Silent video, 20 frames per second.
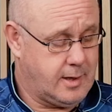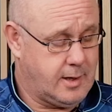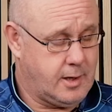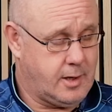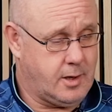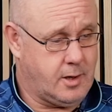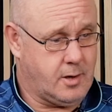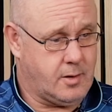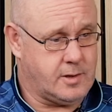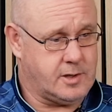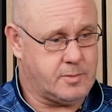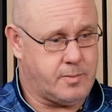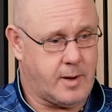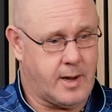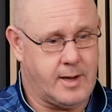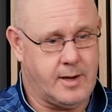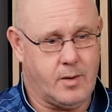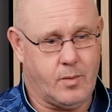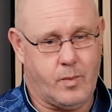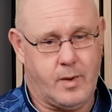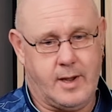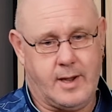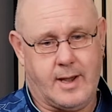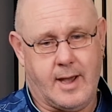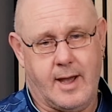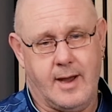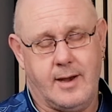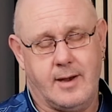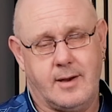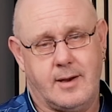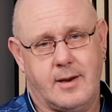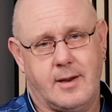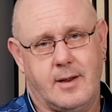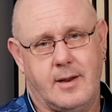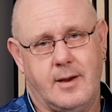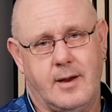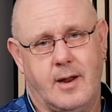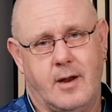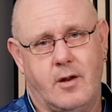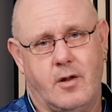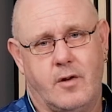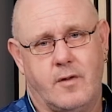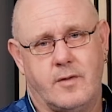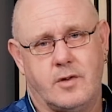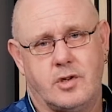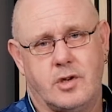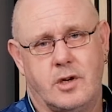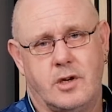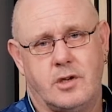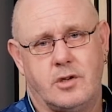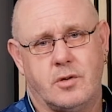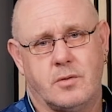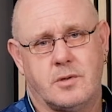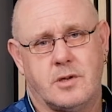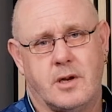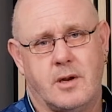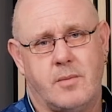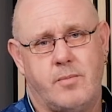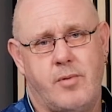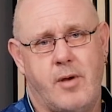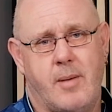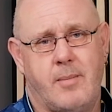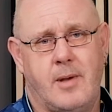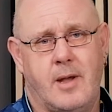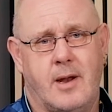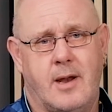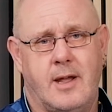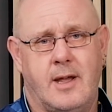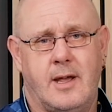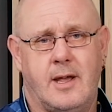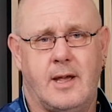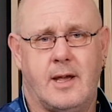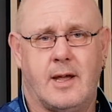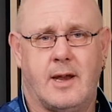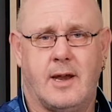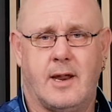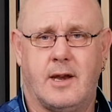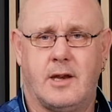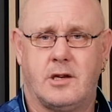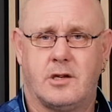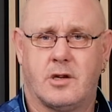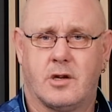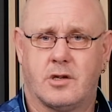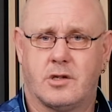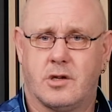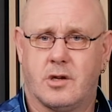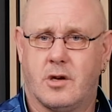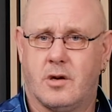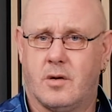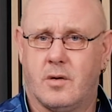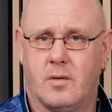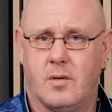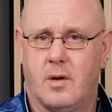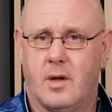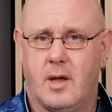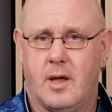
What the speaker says: You know, he's played at weekend, and then all of a sudden he's up to the Premier League, and then he's got to go